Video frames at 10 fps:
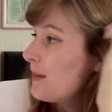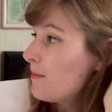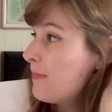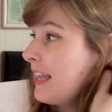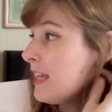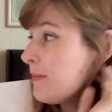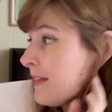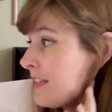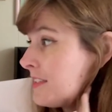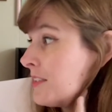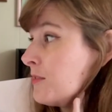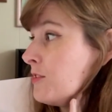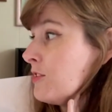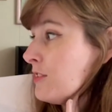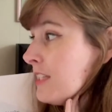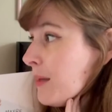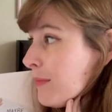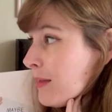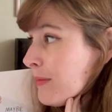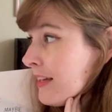Maybe you
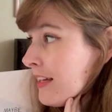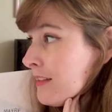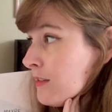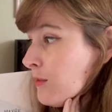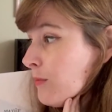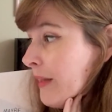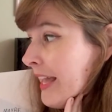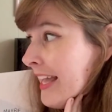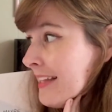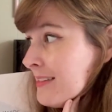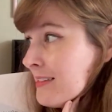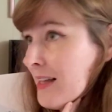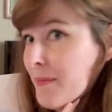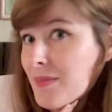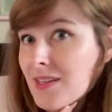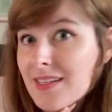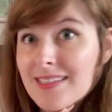shimmy because you made something